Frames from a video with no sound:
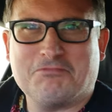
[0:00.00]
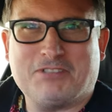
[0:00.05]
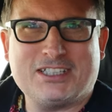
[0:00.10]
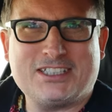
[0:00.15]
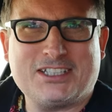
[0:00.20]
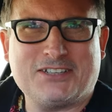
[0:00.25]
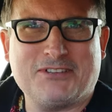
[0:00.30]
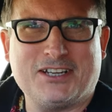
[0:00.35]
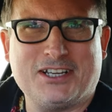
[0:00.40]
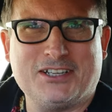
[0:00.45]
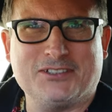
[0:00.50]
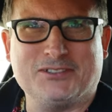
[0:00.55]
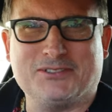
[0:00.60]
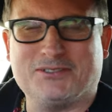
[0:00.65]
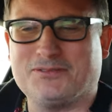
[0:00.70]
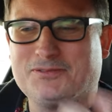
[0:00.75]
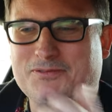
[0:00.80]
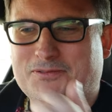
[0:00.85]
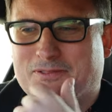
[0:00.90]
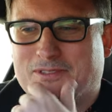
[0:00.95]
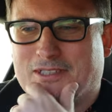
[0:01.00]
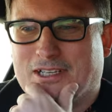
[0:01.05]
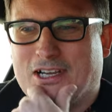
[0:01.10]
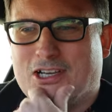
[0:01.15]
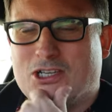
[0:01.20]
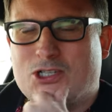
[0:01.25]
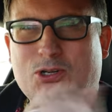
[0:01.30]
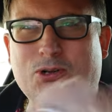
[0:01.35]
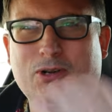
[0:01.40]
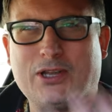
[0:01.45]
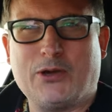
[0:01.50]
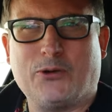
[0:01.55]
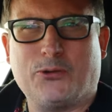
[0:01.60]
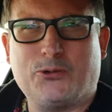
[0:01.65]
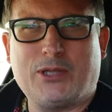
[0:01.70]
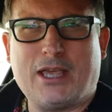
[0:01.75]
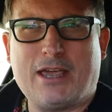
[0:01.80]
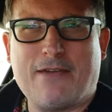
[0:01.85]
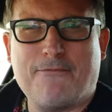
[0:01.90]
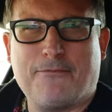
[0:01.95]
I don't know. Surely
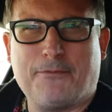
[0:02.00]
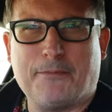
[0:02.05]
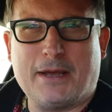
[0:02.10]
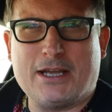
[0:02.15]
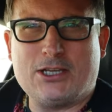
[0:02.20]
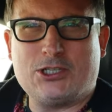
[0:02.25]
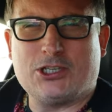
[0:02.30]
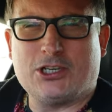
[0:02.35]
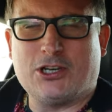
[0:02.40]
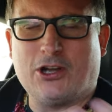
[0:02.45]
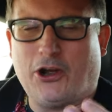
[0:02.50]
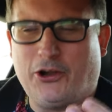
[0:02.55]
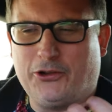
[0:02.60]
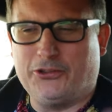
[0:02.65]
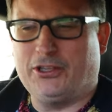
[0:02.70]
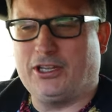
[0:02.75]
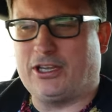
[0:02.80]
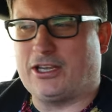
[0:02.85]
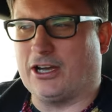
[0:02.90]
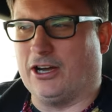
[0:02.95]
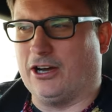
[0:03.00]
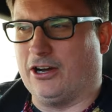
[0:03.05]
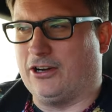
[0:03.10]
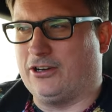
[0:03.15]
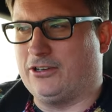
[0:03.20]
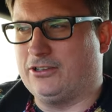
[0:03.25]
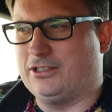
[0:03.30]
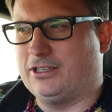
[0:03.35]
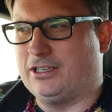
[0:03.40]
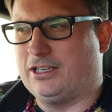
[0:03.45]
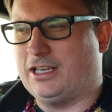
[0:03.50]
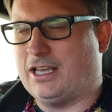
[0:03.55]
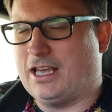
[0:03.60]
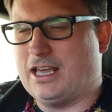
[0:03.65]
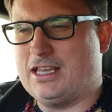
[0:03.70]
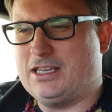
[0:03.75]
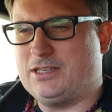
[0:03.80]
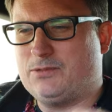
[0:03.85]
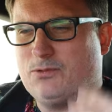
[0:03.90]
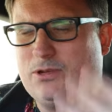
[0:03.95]
all the information on the car
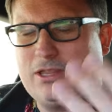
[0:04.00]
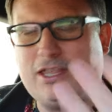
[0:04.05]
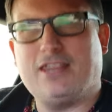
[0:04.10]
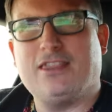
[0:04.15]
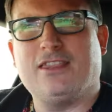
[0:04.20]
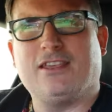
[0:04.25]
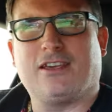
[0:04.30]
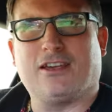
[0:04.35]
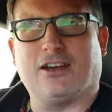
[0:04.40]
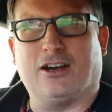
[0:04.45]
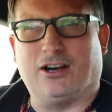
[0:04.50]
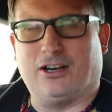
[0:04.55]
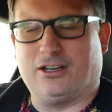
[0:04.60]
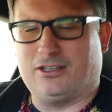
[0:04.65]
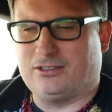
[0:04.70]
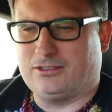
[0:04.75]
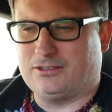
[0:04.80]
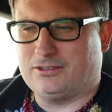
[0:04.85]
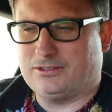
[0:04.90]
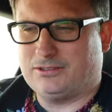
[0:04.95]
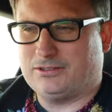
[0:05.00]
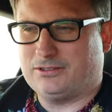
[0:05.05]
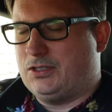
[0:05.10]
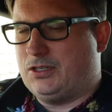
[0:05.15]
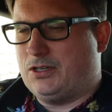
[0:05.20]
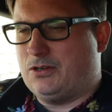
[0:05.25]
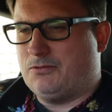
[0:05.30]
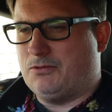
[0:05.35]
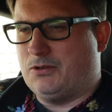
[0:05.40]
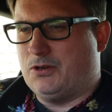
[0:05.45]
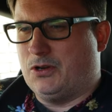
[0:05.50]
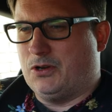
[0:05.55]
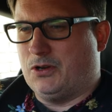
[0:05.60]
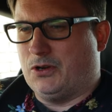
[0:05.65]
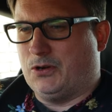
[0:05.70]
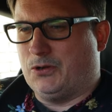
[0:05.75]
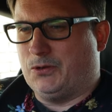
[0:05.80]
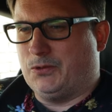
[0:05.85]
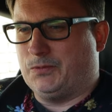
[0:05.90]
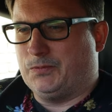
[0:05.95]
is within the car. Don't
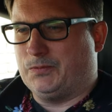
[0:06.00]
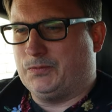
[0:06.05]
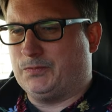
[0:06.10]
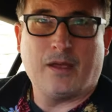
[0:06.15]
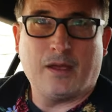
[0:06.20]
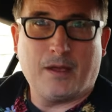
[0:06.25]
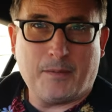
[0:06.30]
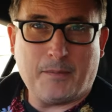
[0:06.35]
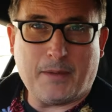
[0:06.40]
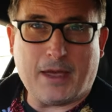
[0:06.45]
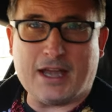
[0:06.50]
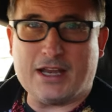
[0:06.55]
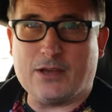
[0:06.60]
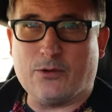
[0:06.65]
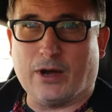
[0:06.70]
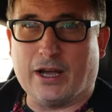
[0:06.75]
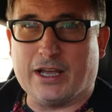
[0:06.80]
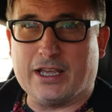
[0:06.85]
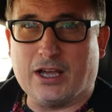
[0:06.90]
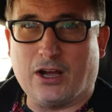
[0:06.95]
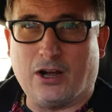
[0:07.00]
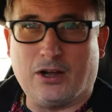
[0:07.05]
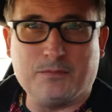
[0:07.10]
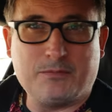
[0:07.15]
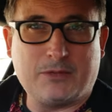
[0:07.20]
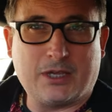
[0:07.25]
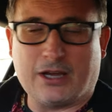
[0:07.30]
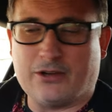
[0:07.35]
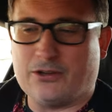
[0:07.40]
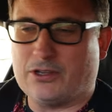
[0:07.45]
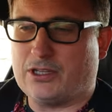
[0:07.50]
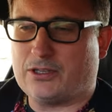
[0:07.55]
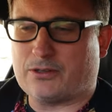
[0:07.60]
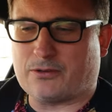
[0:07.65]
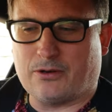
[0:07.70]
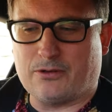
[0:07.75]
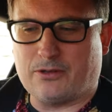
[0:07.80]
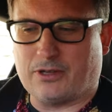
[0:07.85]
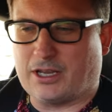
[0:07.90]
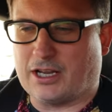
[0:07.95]
know. But anyway, I'm going
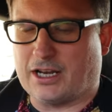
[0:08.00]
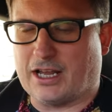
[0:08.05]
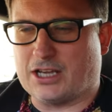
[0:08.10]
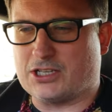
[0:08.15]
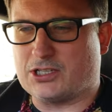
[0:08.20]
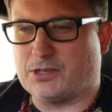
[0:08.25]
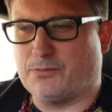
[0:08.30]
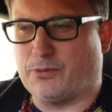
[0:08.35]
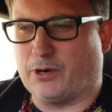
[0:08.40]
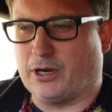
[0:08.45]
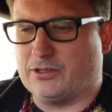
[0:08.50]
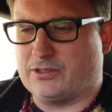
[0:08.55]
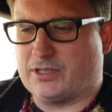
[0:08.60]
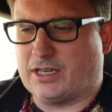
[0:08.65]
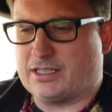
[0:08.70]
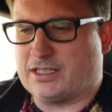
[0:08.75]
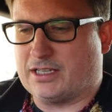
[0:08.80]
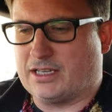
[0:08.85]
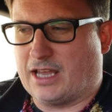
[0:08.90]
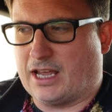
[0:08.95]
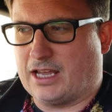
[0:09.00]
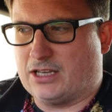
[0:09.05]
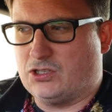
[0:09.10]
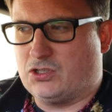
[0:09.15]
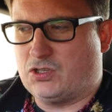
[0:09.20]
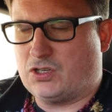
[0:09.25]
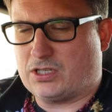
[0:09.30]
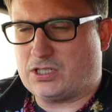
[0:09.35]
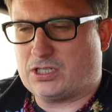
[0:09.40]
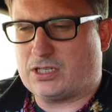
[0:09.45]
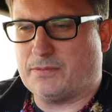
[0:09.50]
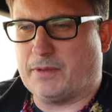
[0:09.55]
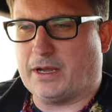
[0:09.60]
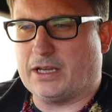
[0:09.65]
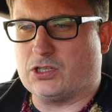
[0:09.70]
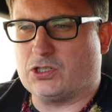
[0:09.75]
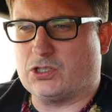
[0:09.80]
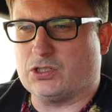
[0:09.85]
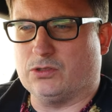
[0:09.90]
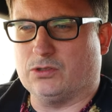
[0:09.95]
through the connection process again just to
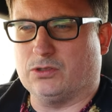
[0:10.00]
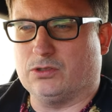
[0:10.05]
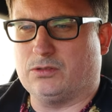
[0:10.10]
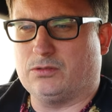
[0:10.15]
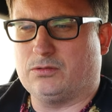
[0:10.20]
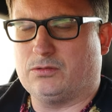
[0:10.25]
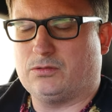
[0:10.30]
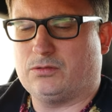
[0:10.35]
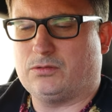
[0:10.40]
make sure.